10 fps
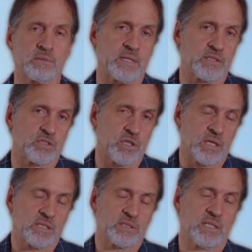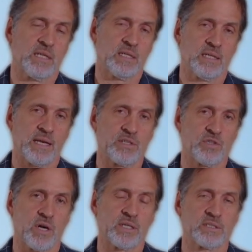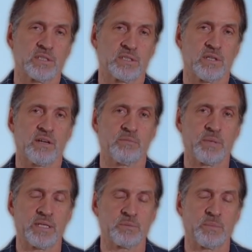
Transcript: and that's jaundice. And jaundice is thought of as